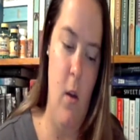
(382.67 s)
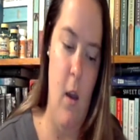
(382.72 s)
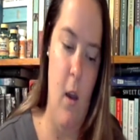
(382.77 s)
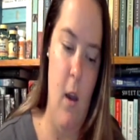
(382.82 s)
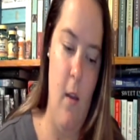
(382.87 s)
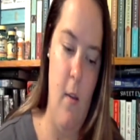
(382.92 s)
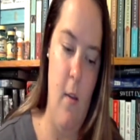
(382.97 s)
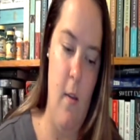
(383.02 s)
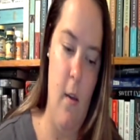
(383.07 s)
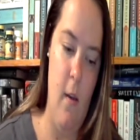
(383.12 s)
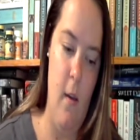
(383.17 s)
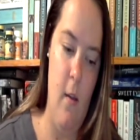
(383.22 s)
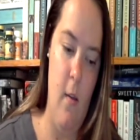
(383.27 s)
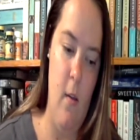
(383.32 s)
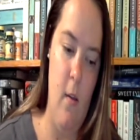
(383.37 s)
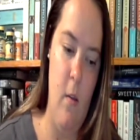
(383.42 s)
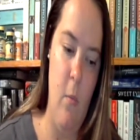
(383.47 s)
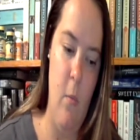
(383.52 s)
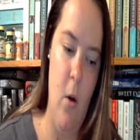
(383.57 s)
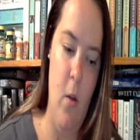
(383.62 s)
and it
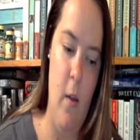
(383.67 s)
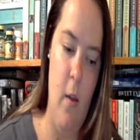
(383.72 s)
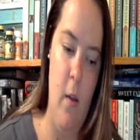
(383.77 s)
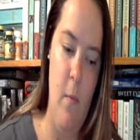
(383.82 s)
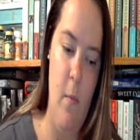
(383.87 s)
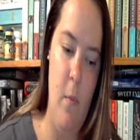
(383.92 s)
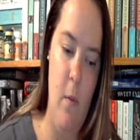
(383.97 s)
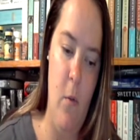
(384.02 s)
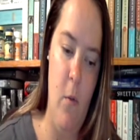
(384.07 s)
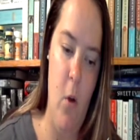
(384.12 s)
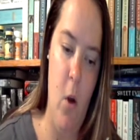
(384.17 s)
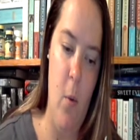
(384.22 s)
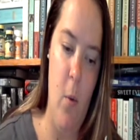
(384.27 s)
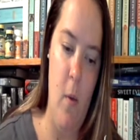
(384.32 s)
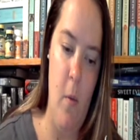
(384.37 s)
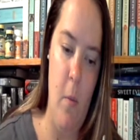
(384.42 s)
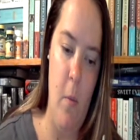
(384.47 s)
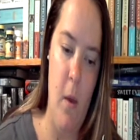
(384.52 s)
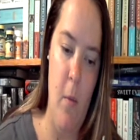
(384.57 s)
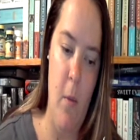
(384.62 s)
says, "To Molly, for
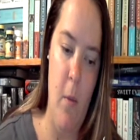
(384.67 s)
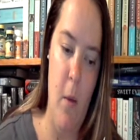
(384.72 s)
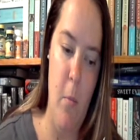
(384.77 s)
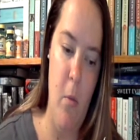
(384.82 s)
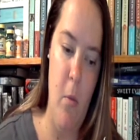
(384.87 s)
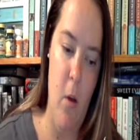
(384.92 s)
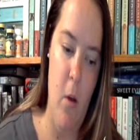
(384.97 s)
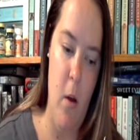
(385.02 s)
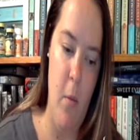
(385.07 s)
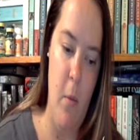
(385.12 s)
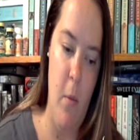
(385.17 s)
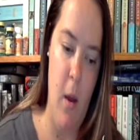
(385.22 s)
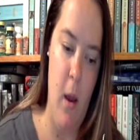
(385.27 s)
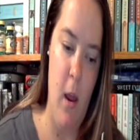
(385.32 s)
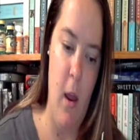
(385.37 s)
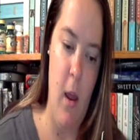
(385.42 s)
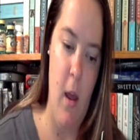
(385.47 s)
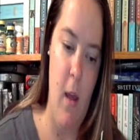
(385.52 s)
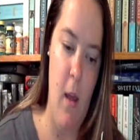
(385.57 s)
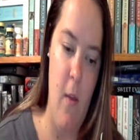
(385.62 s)
always being my blog
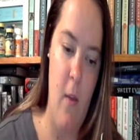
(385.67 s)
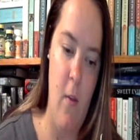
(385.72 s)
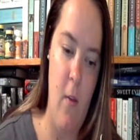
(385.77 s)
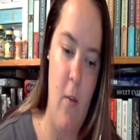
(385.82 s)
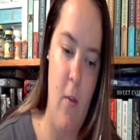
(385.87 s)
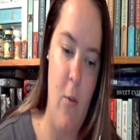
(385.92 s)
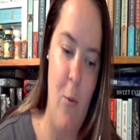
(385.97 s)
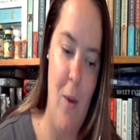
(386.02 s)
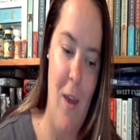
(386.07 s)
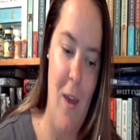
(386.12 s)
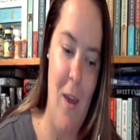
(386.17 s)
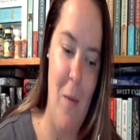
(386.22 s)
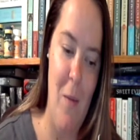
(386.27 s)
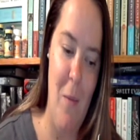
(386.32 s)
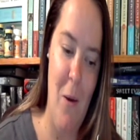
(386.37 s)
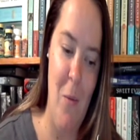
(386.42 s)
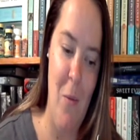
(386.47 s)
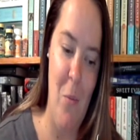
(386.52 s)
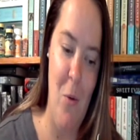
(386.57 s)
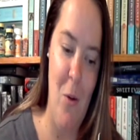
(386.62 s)
buddy and the squeaking
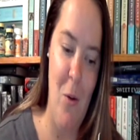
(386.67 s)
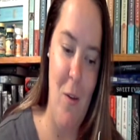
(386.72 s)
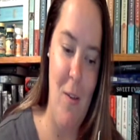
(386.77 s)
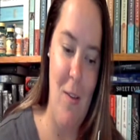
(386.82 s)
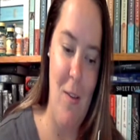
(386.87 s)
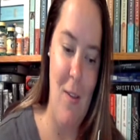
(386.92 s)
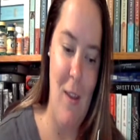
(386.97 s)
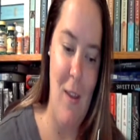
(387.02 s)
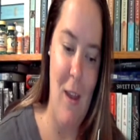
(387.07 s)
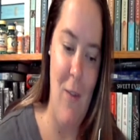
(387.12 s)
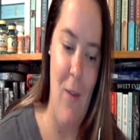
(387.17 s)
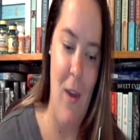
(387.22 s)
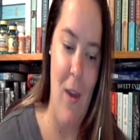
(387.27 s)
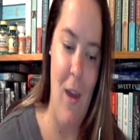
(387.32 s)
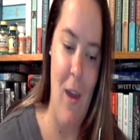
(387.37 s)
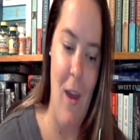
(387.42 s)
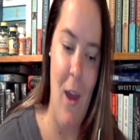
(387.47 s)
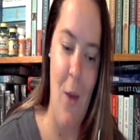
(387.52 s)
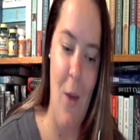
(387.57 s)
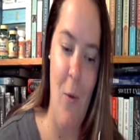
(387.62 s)
about books,
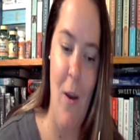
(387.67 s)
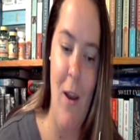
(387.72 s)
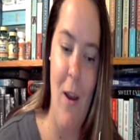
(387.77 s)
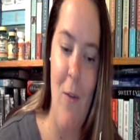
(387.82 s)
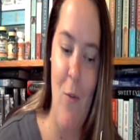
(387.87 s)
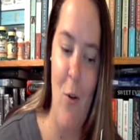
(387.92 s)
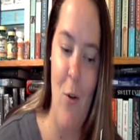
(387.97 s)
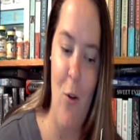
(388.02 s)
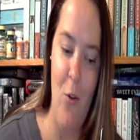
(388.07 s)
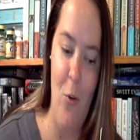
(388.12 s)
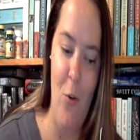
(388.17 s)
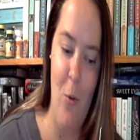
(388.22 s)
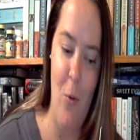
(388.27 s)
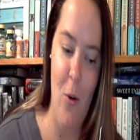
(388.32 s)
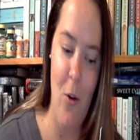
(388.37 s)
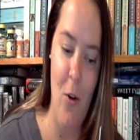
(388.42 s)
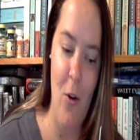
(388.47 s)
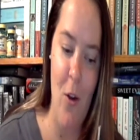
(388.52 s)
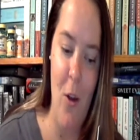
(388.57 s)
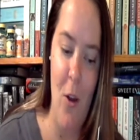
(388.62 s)
TV, and whatever on
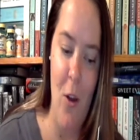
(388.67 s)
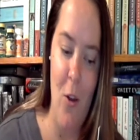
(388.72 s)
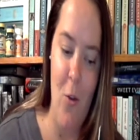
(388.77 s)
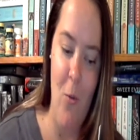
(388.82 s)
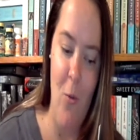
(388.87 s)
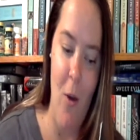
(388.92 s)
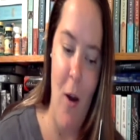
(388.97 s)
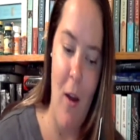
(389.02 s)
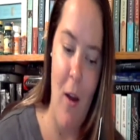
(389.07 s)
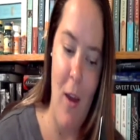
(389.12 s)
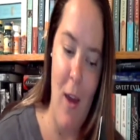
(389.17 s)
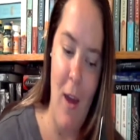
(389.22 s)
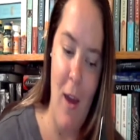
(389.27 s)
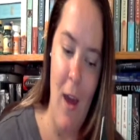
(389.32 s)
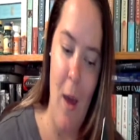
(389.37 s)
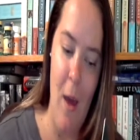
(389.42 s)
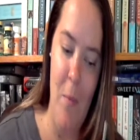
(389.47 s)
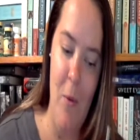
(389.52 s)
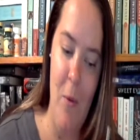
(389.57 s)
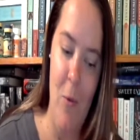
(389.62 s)
Twitter. You rock.
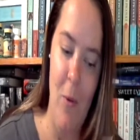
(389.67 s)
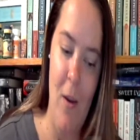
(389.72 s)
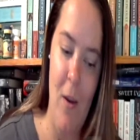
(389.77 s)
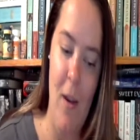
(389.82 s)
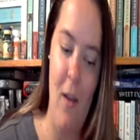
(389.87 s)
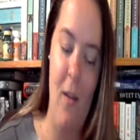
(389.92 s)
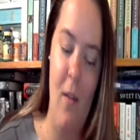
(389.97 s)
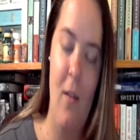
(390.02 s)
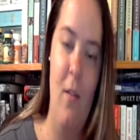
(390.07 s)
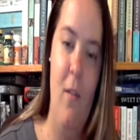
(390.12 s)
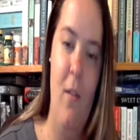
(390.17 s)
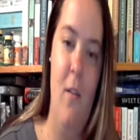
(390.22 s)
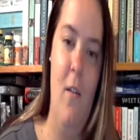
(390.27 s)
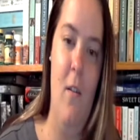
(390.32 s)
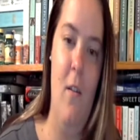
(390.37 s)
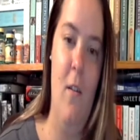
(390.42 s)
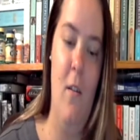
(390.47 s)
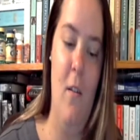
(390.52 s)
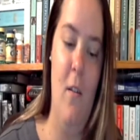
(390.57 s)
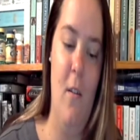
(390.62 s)
Happy reading."
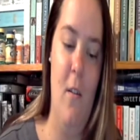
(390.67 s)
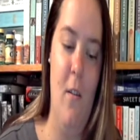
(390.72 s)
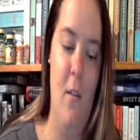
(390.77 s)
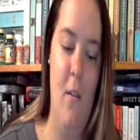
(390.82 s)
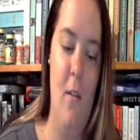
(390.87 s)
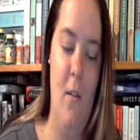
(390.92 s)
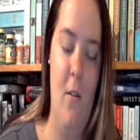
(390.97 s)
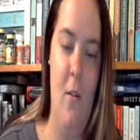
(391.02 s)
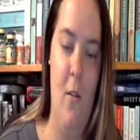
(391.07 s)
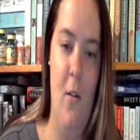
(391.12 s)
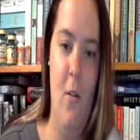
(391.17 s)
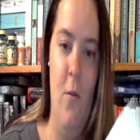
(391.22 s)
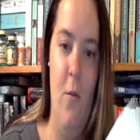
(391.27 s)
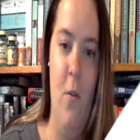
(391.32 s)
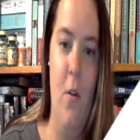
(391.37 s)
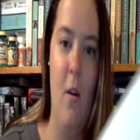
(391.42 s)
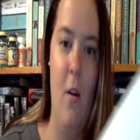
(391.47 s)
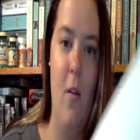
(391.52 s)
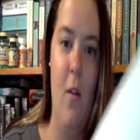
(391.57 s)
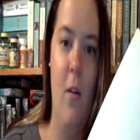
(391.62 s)
So, I don't know if
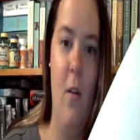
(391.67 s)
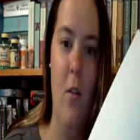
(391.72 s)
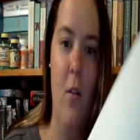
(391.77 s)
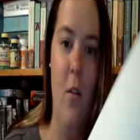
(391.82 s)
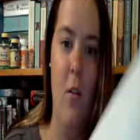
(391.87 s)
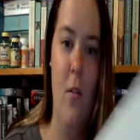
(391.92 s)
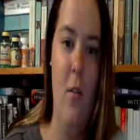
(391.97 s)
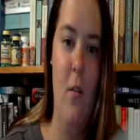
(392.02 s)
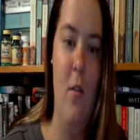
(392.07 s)
you guys can